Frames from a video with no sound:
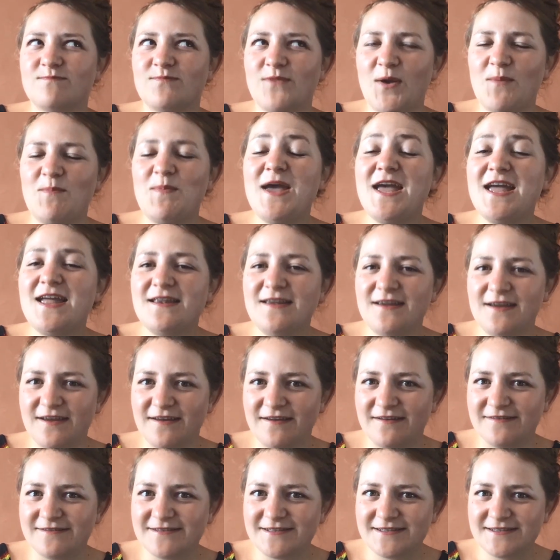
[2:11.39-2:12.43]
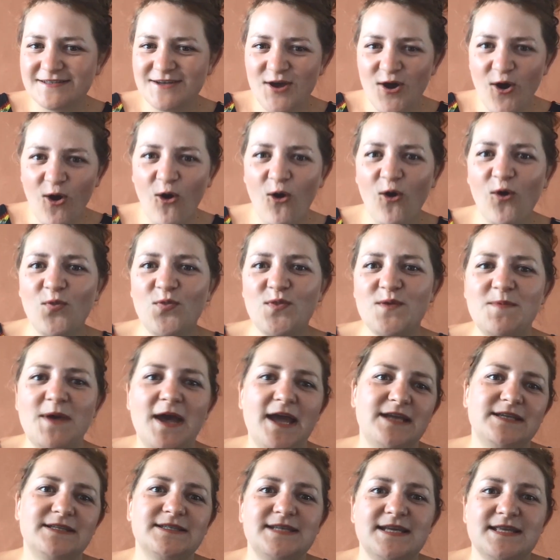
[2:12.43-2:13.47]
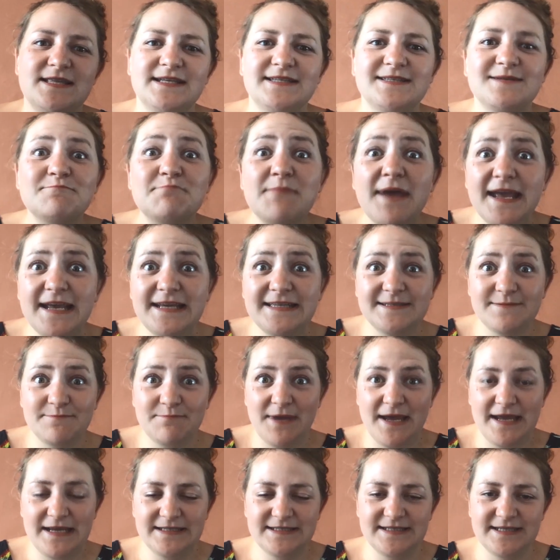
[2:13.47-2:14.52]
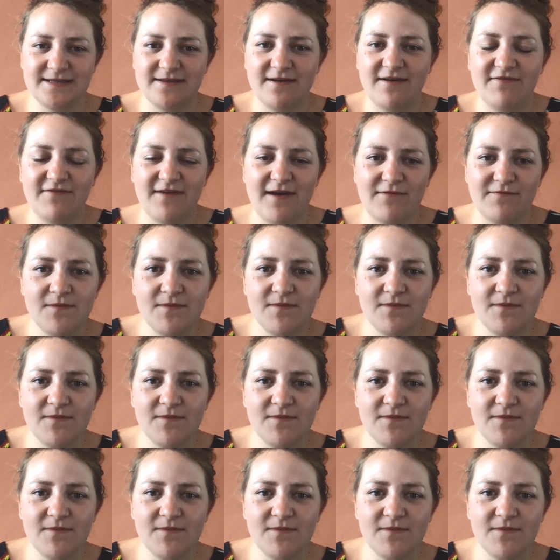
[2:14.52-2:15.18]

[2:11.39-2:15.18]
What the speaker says: opinions on the painting, this amazing painting that I found.